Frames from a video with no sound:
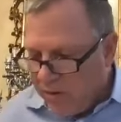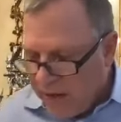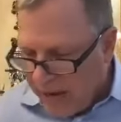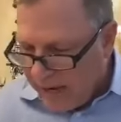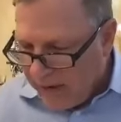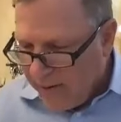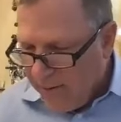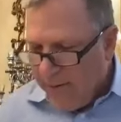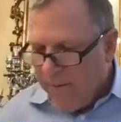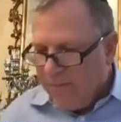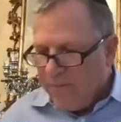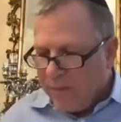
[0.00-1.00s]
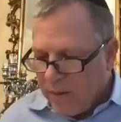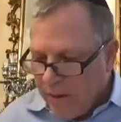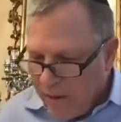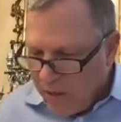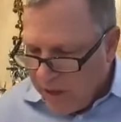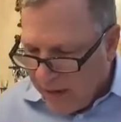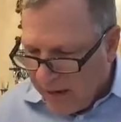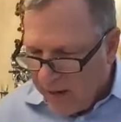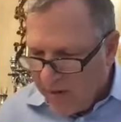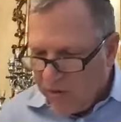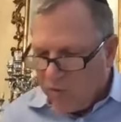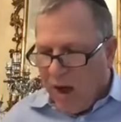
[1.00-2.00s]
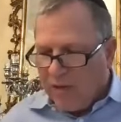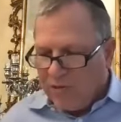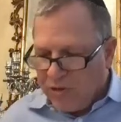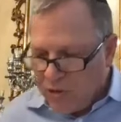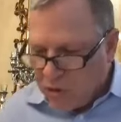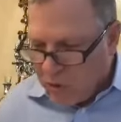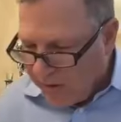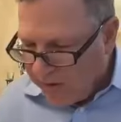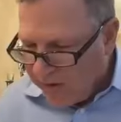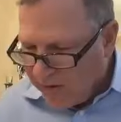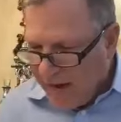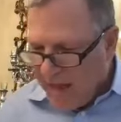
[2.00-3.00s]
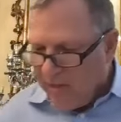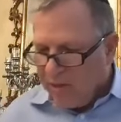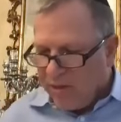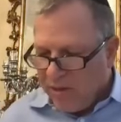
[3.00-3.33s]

They they crossed the Jordan on the tenth.